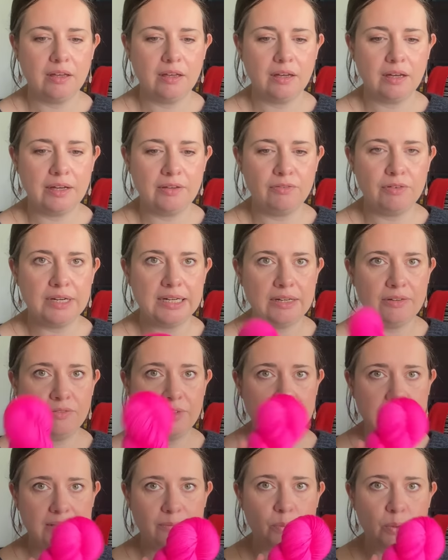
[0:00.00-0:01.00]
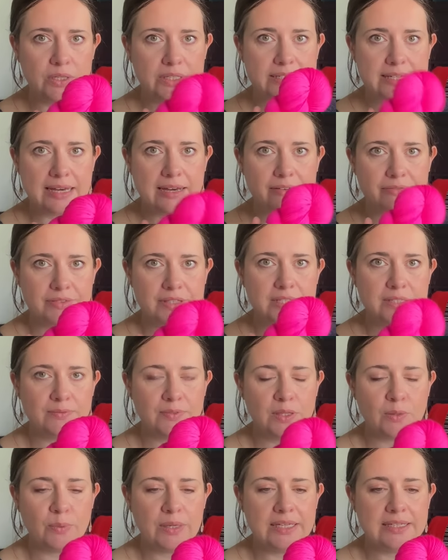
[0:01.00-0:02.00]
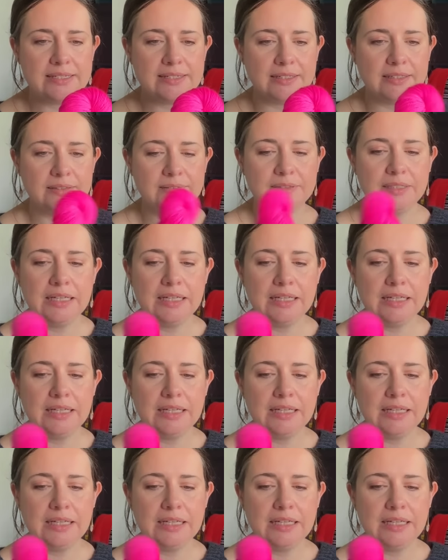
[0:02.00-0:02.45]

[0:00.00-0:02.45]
I really, really want to have this for the winter.